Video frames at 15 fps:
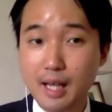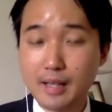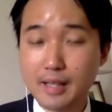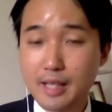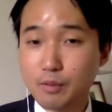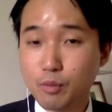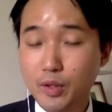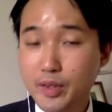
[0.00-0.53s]

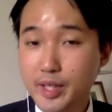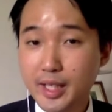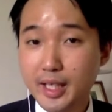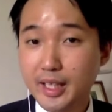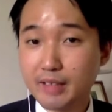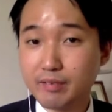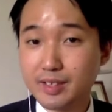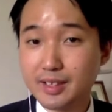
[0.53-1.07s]
And one thing
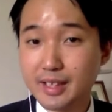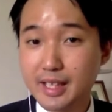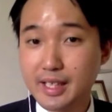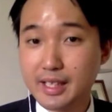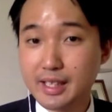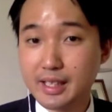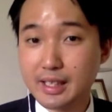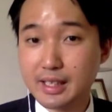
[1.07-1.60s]
I have to
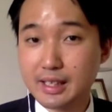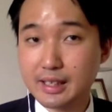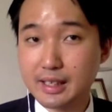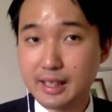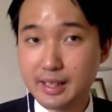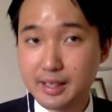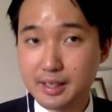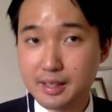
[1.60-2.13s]
say is
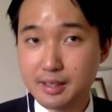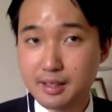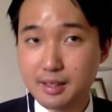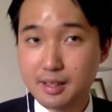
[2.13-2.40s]
that